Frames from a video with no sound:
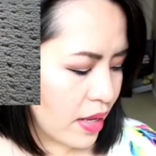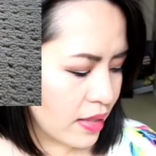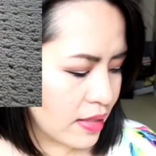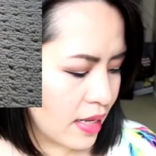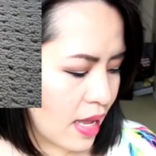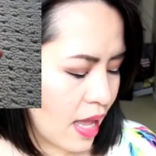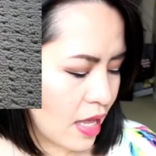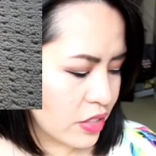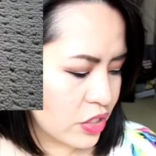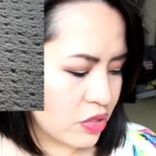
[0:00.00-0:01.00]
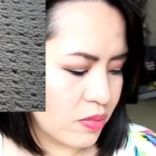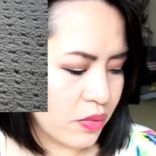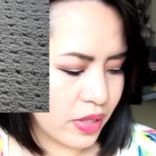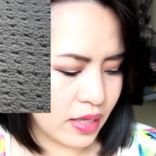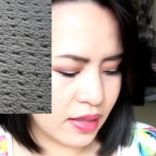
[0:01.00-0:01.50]
Bug,
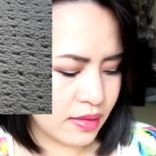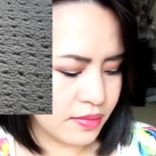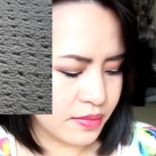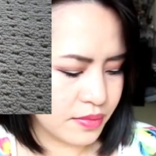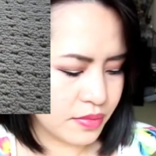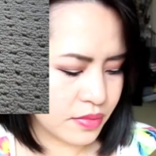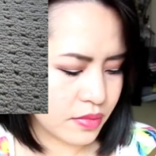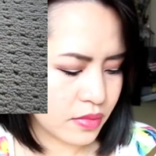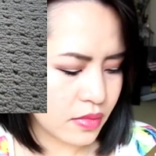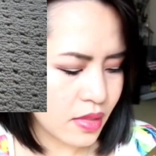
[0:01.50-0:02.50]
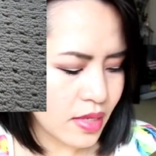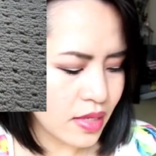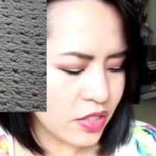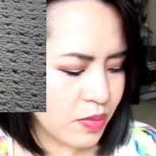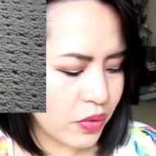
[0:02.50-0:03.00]
Smoking.
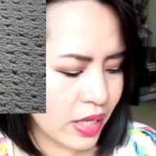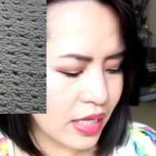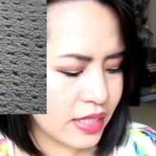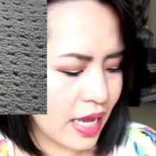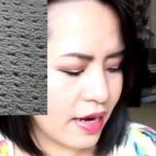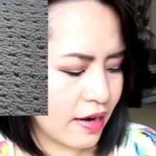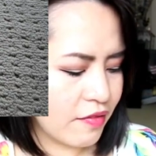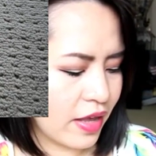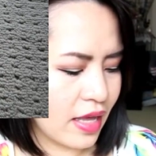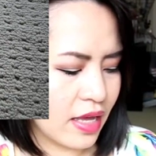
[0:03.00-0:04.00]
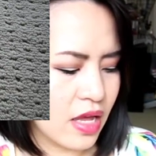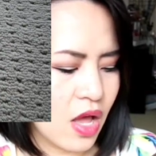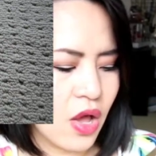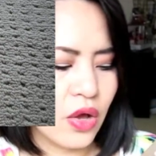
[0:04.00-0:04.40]
Smoking is kind of like a